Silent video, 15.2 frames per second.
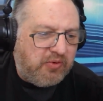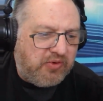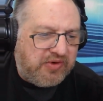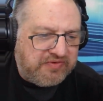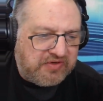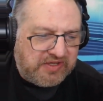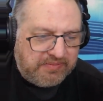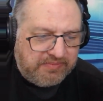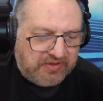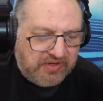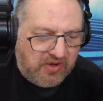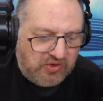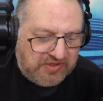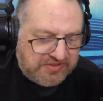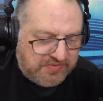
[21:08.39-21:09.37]
We'll have the link
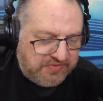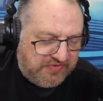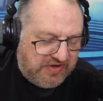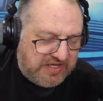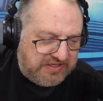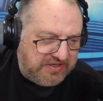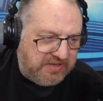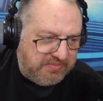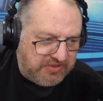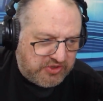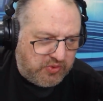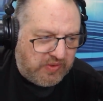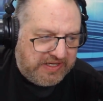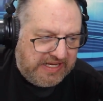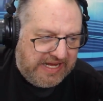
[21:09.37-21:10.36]
below. Let's move on to number
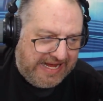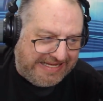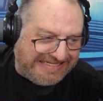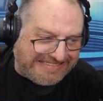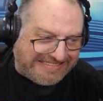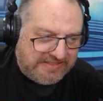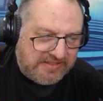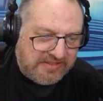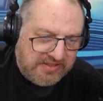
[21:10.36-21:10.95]
28.